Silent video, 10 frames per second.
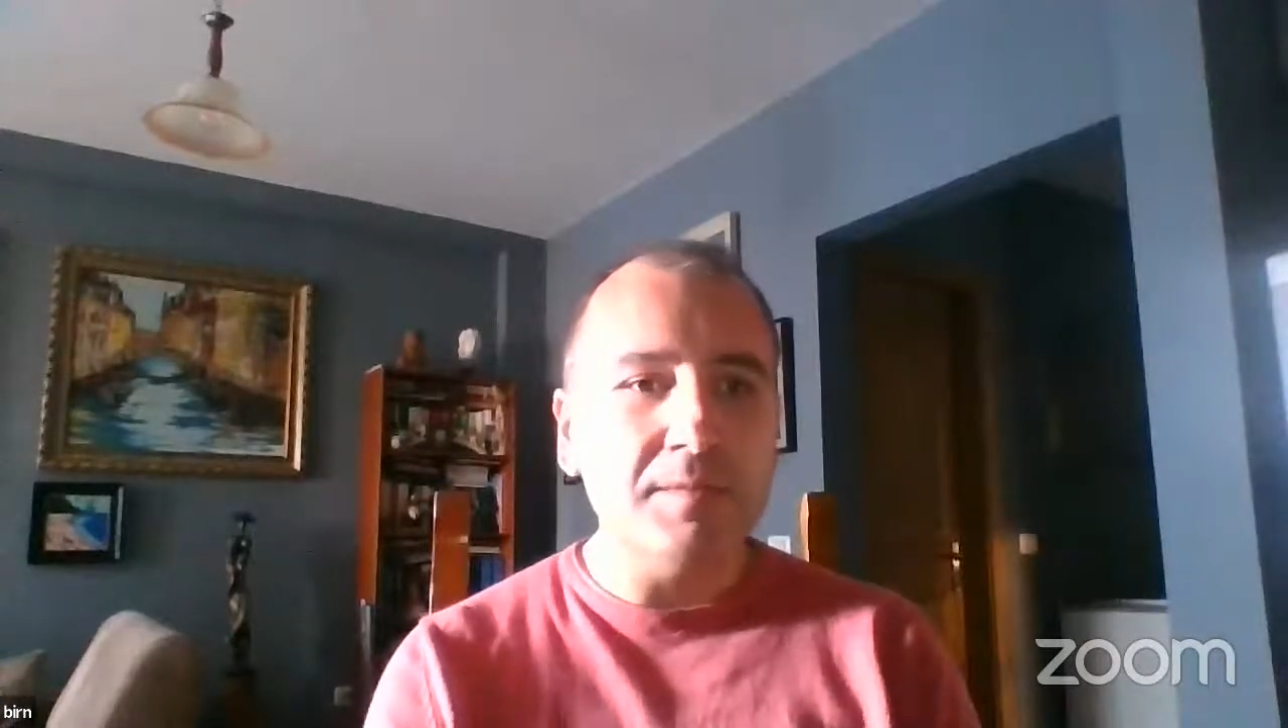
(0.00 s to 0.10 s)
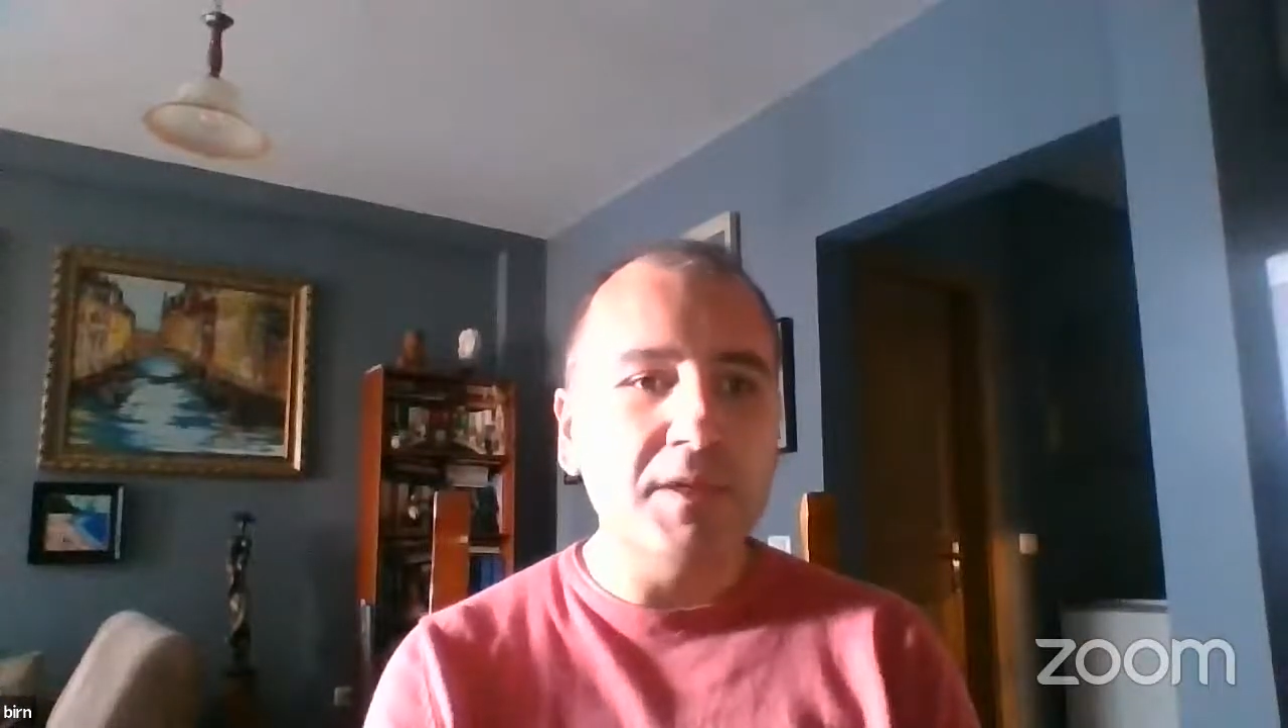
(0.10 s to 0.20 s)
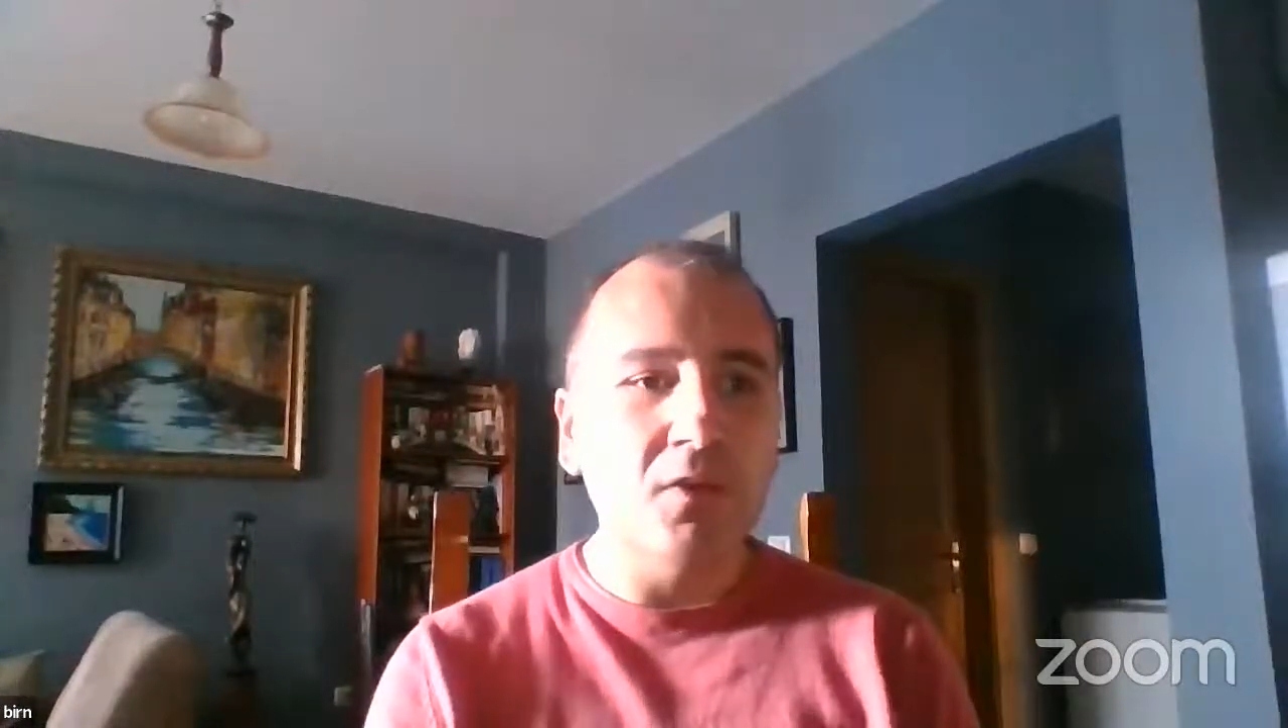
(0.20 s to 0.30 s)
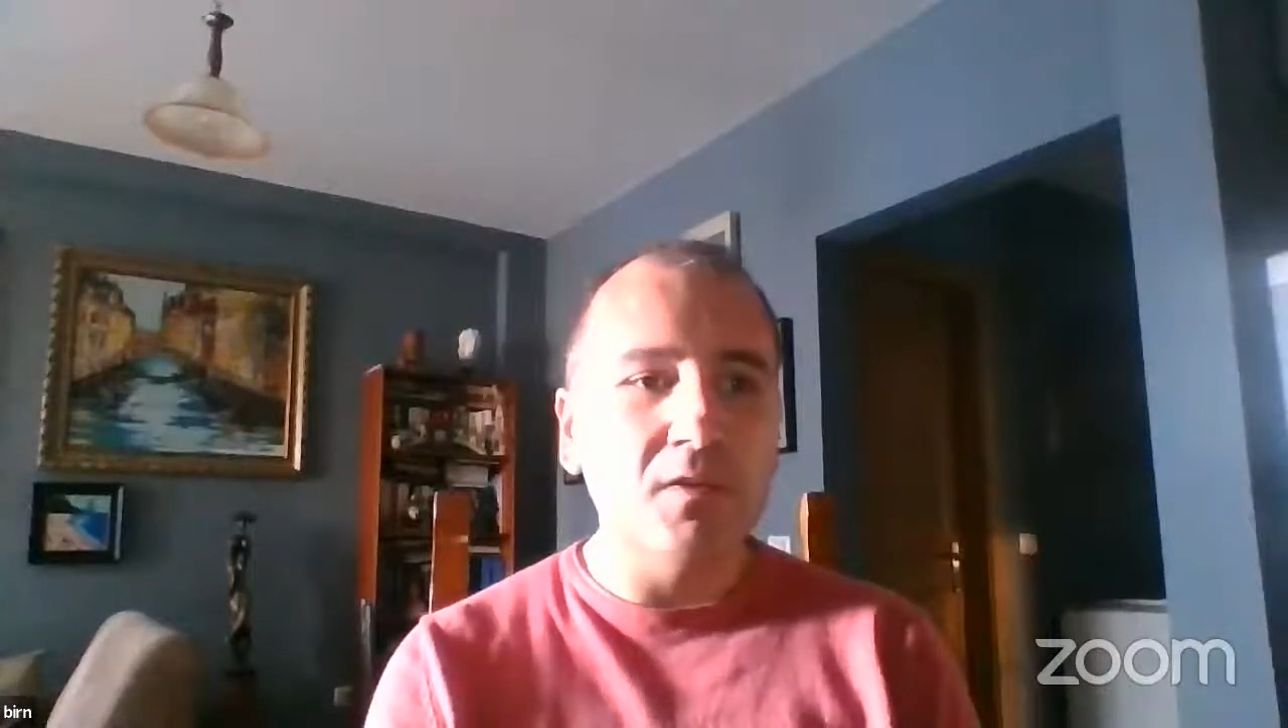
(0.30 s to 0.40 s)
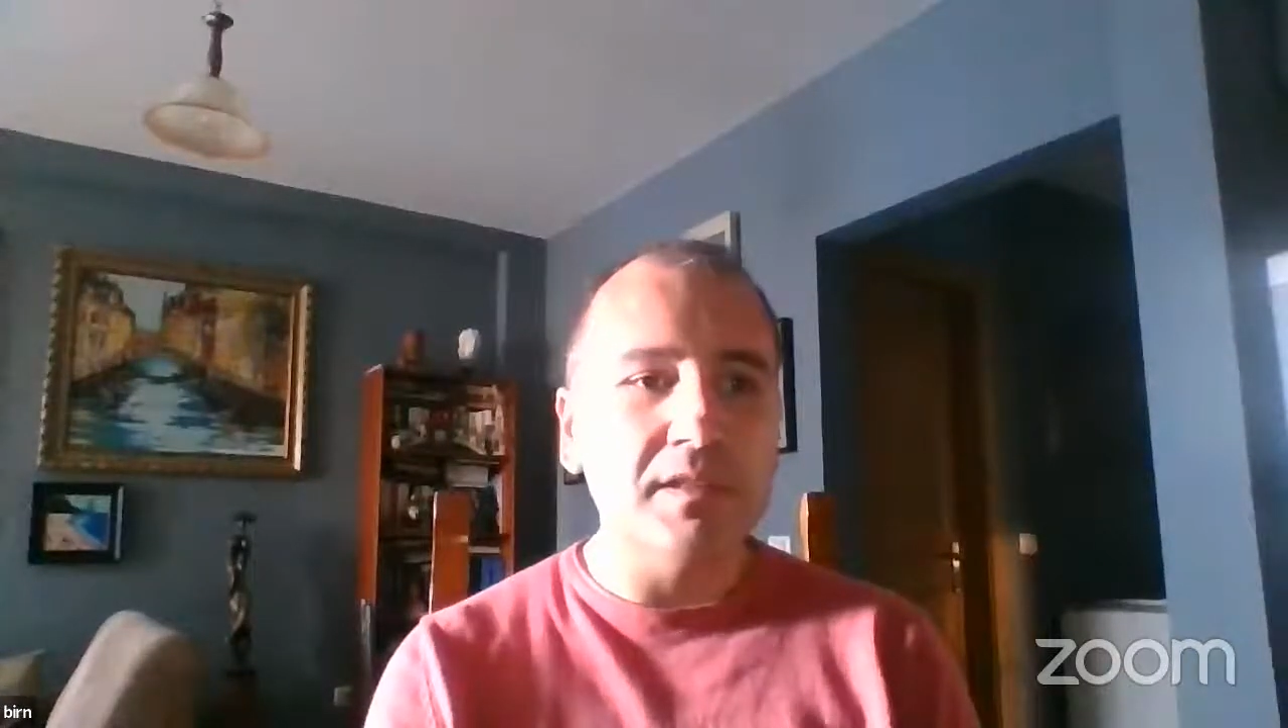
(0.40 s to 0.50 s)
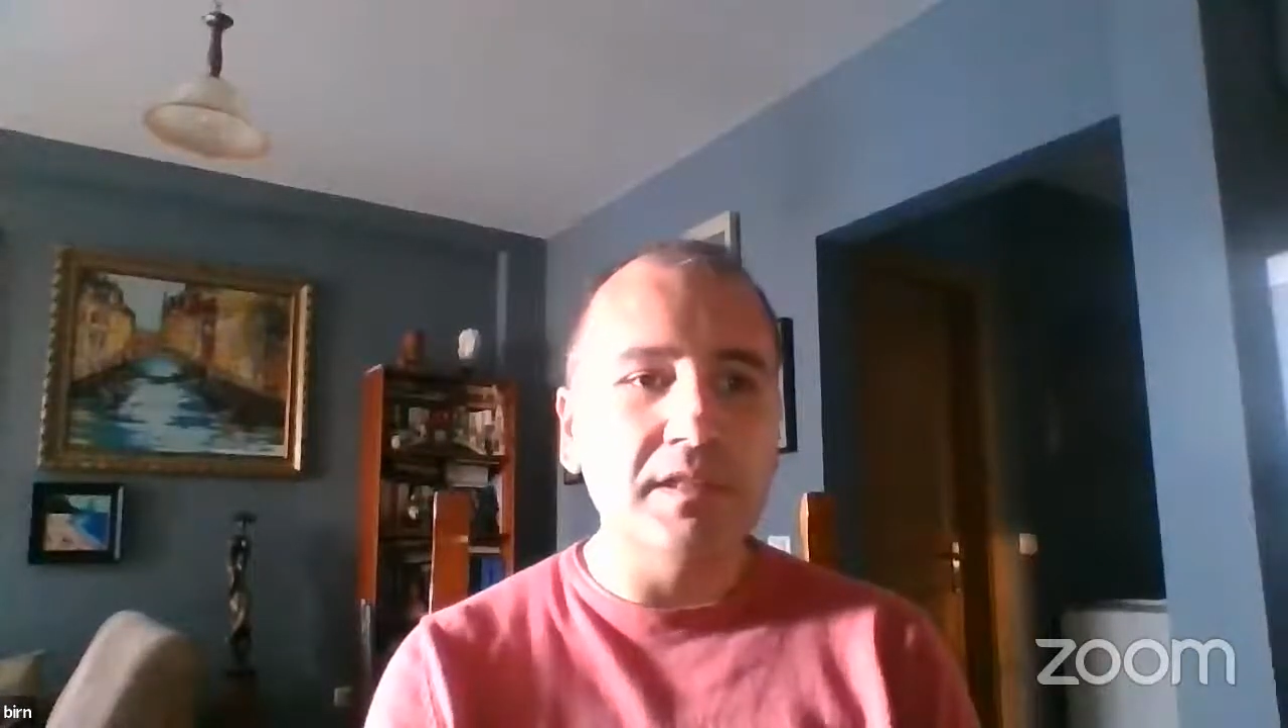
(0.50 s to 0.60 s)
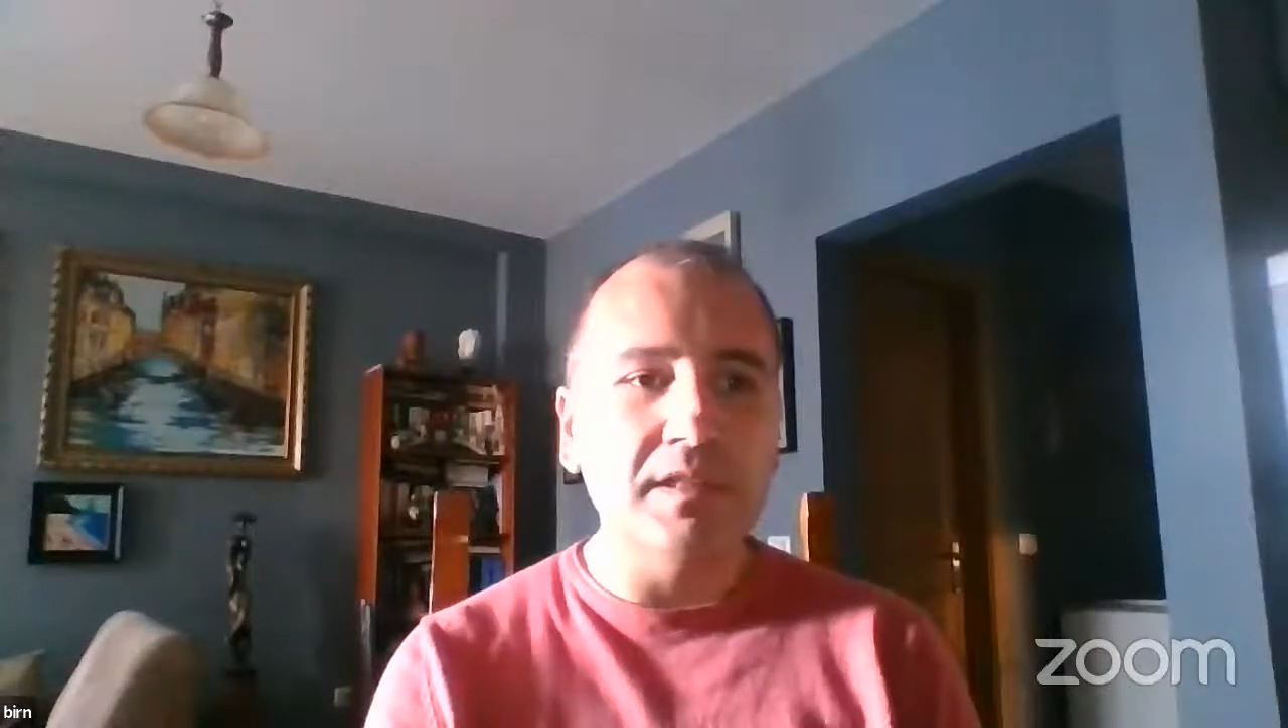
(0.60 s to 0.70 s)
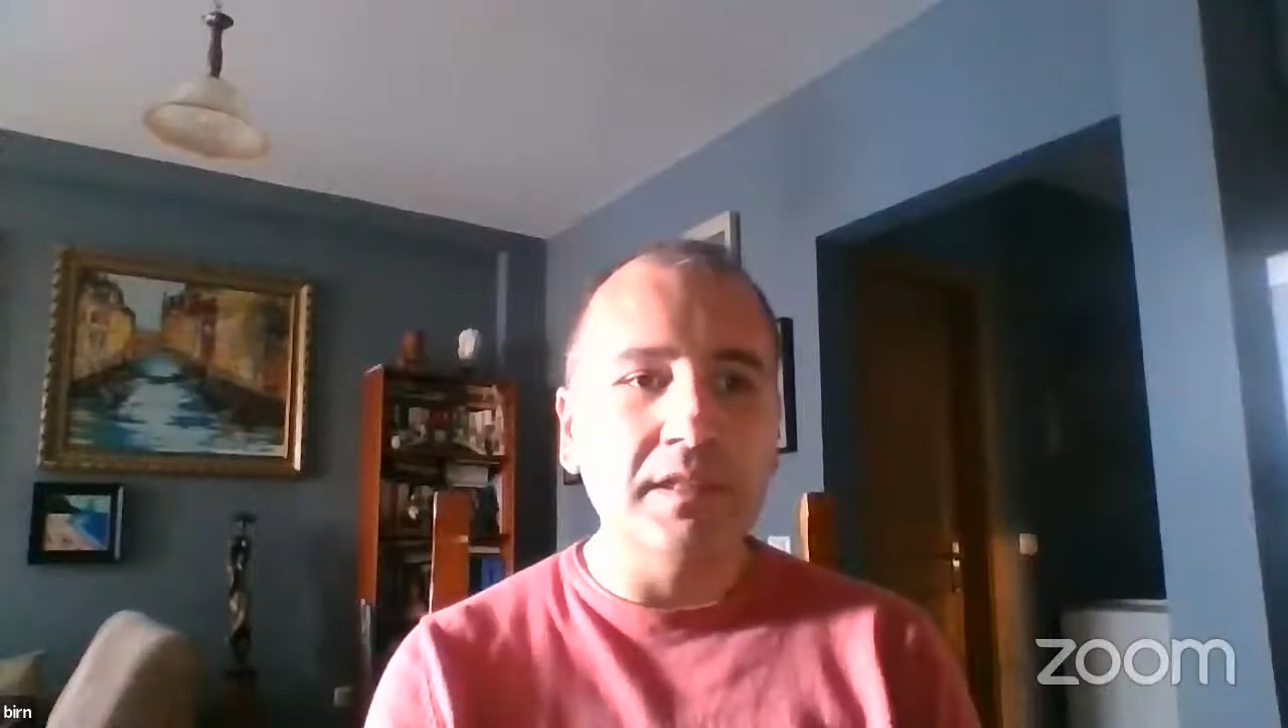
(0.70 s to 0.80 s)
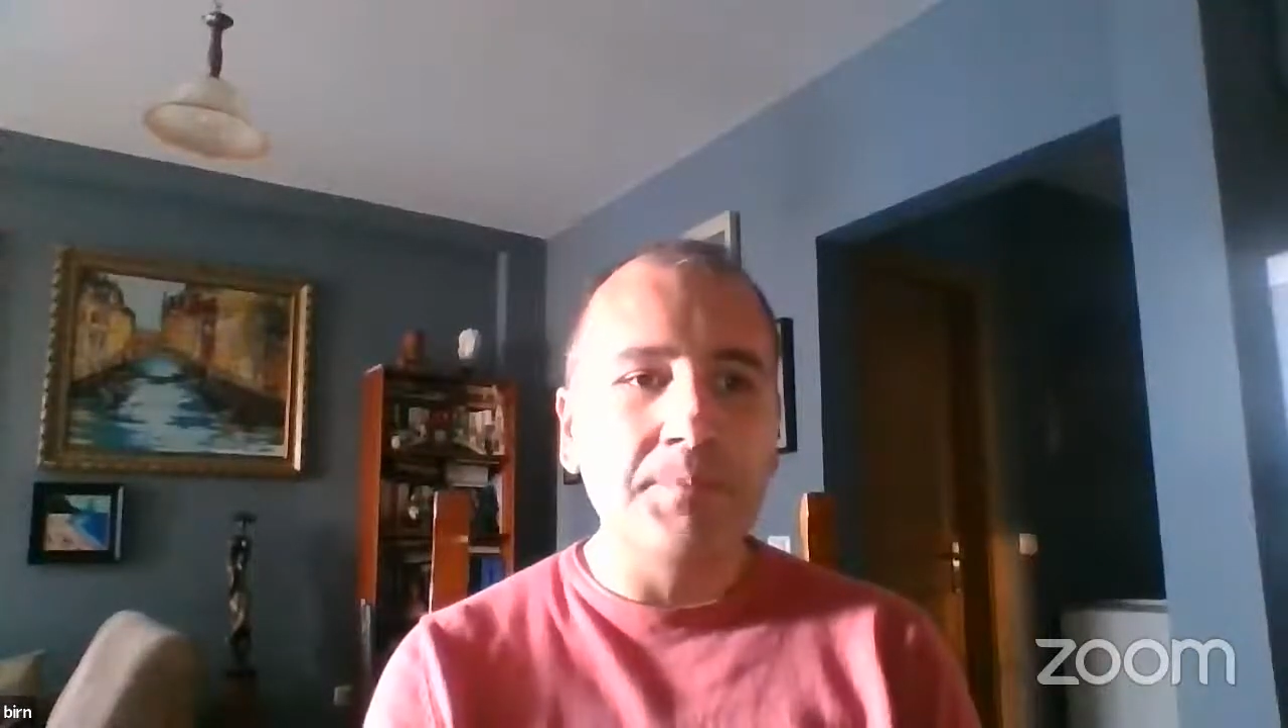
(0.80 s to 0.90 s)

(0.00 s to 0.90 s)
because the